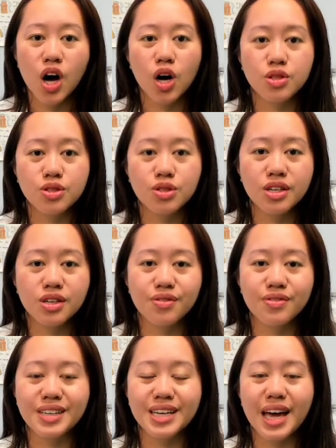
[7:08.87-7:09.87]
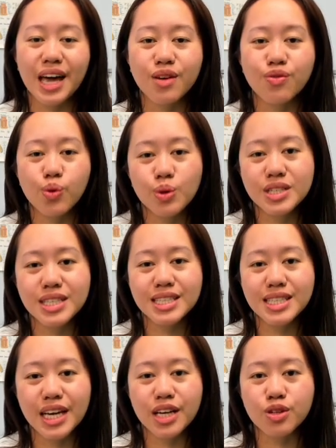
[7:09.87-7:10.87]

Alternatively, a 14-day